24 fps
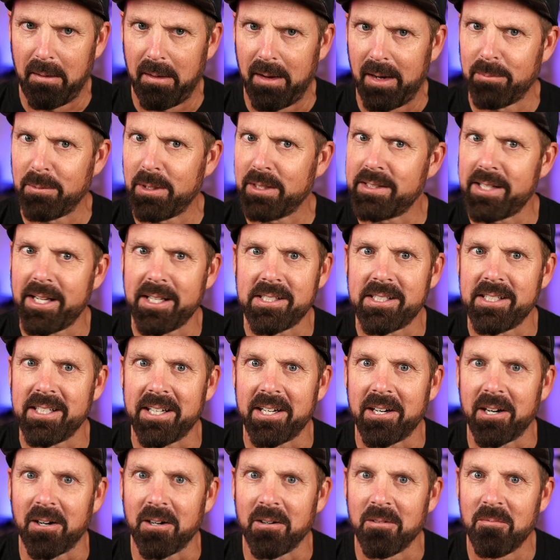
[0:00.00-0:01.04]
I'm not tasting it
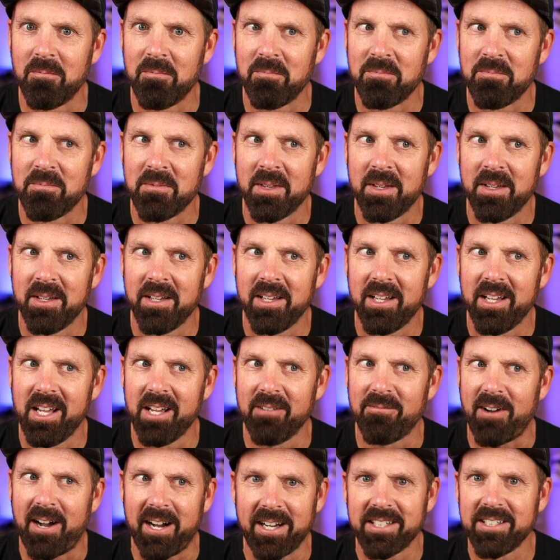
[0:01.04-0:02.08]
here.
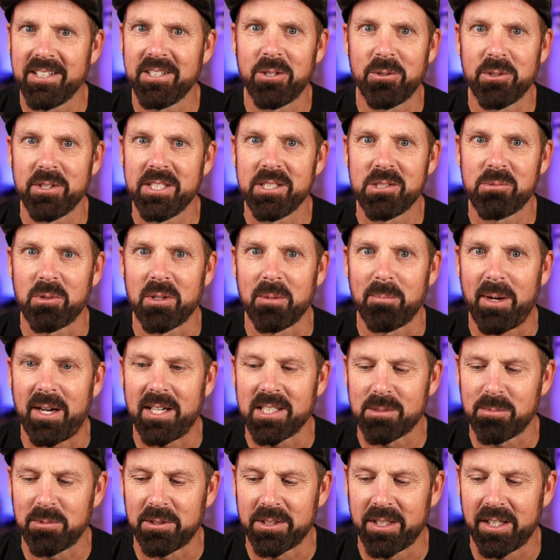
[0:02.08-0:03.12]
If I didn't know these were
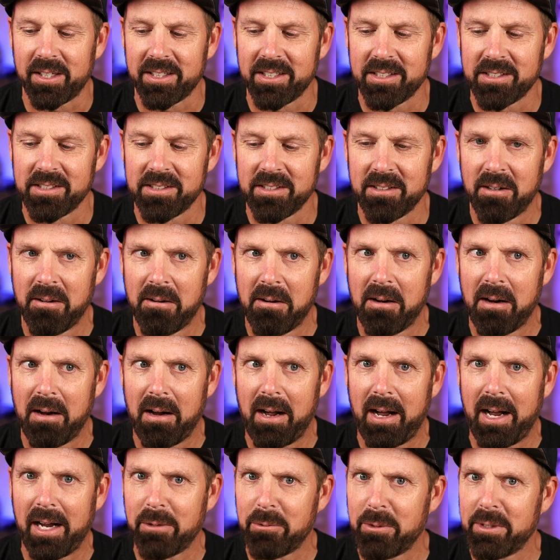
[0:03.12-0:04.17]
Impossible Nuggets,
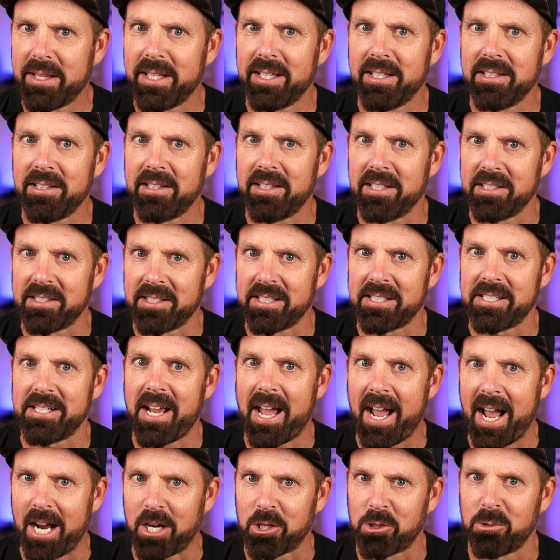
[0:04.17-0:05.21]
I would think this is an
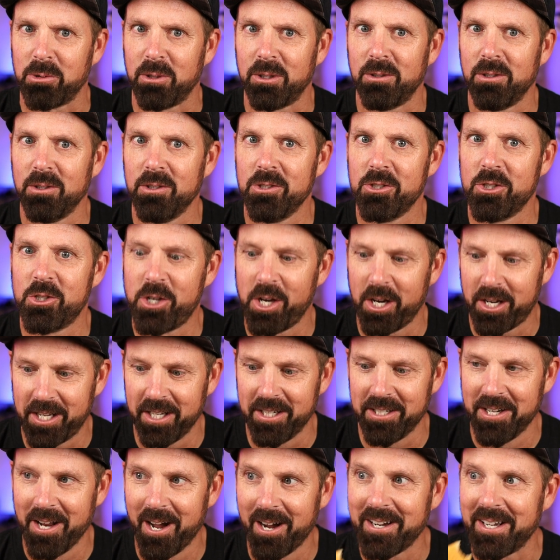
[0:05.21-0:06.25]
actual
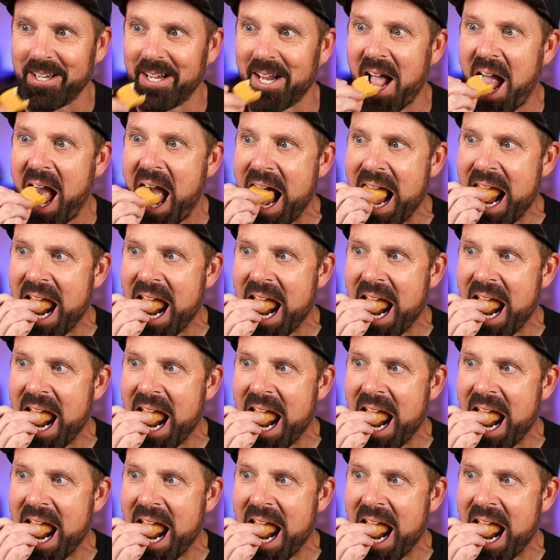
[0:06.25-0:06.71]
chicken nugget.